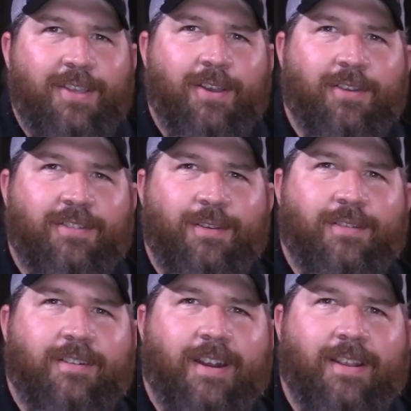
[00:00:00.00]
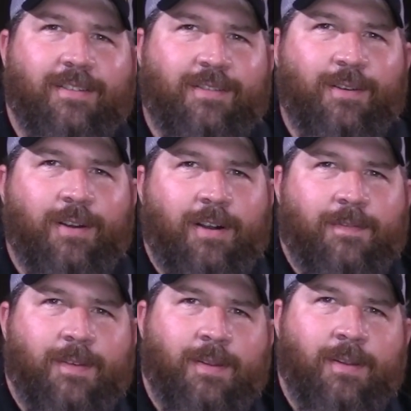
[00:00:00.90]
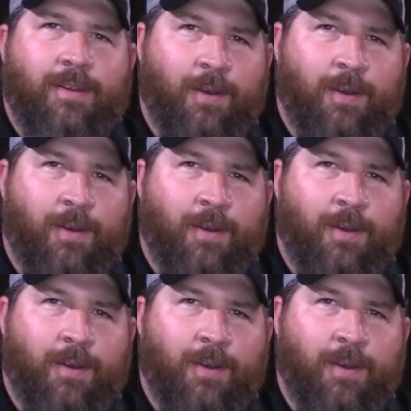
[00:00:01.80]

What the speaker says: Y'all shoot straight, shoot often.